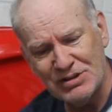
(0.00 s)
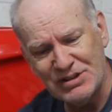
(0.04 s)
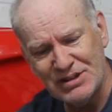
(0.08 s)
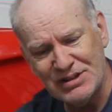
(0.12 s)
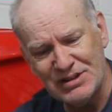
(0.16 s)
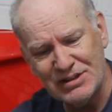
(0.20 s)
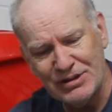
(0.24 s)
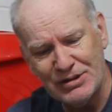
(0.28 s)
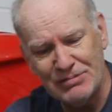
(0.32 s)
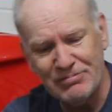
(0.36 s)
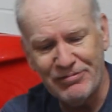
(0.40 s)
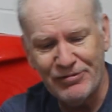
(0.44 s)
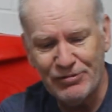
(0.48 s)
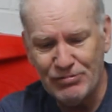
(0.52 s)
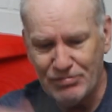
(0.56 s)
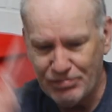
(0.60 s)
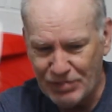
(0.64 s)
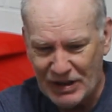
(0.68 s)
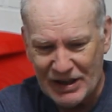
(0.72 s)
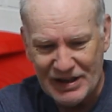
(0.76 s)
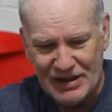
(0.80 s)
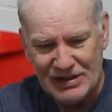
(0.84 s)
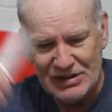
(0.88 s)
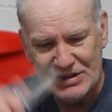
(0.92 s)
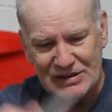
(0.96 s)
system from
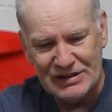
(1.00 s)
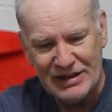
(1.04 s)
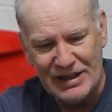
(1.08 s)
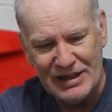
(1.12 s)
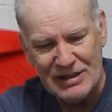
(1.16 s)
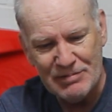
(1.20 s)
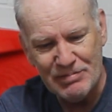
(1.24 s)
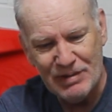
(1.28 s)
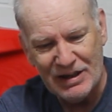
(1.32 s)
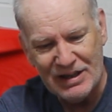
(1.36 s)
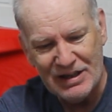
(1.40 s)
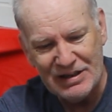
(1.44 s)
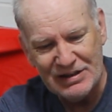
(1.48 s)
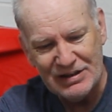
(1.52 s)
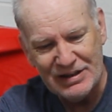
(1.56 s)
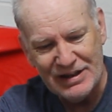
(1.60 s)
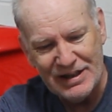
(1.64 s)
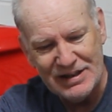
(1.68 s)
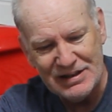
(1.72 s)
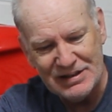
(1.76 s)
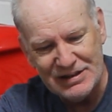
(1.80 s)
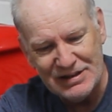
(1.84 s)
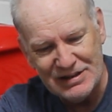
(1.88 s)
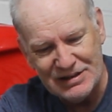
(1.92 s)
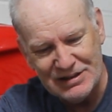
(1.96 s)
back in the day, back in the
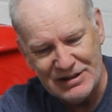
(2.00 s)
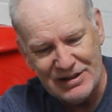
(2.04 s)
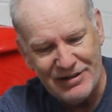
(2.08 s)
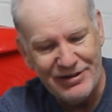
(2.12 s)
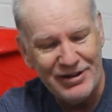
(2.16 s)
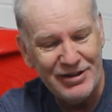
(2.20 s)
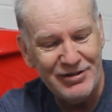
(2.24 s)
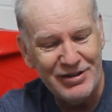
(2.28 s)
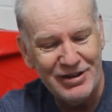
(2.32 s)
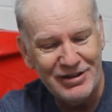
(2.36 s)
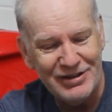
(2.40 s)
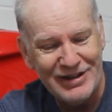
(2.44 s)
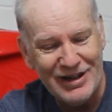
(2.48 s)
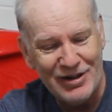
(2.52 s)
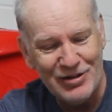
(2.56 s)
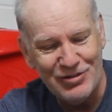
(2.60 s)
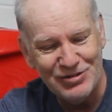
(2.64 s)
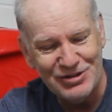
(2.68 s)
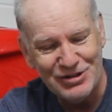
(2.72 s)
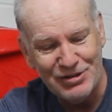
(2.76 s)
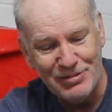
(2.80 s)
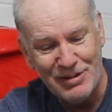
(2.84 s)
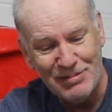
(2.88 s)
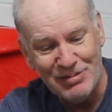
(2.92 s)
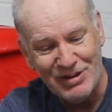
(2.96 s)
80s, if you're that old
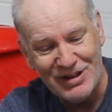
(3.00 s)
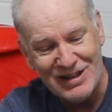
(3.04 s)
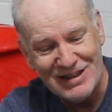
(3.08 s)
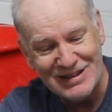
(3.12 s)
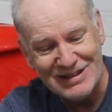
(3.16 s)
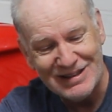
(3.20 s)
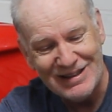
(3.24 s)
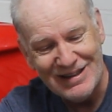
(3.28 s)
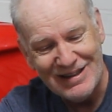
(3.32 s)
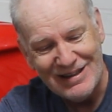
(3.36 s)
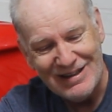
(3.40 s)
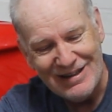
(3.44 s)
to remember that.